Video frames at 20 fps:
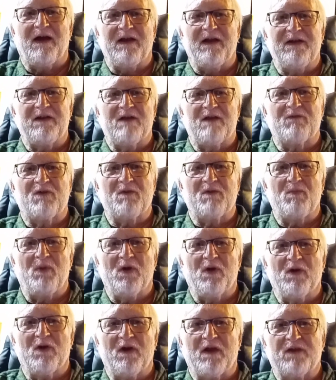I endeavored to
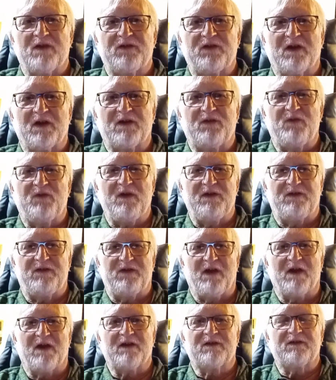build a
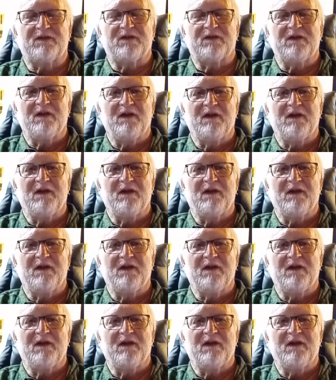6V6